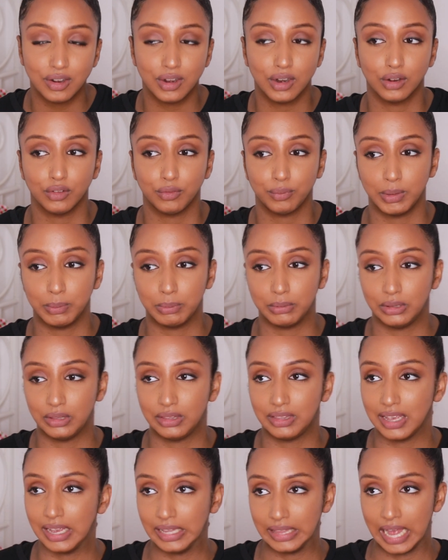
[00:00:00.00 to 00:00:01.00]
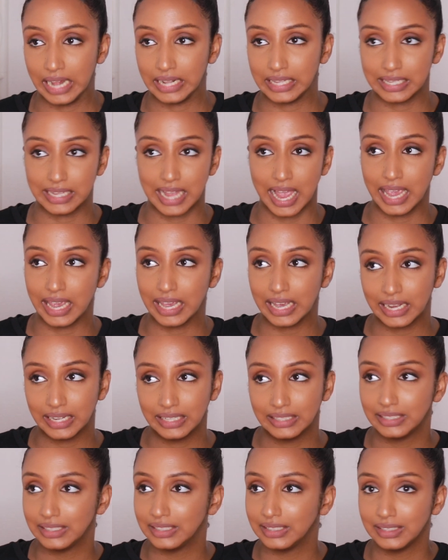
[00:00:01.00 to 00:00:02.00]
A lot of people think that's like,
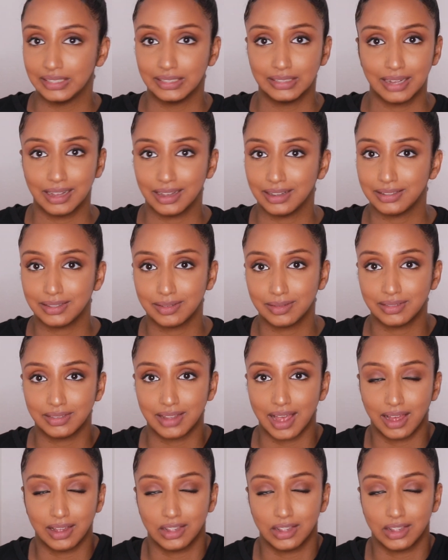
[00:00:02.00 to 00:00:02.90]
it's